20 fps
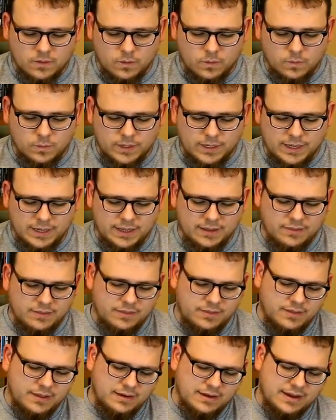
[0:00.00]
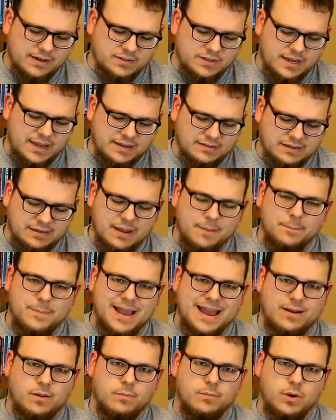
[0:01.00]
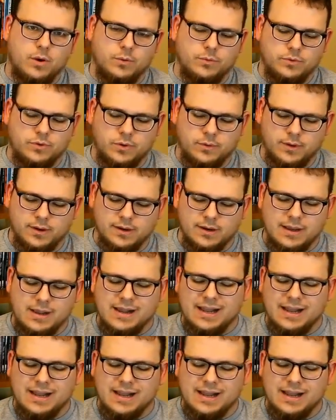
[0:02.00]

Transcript: only it actually has like a battle mode to it.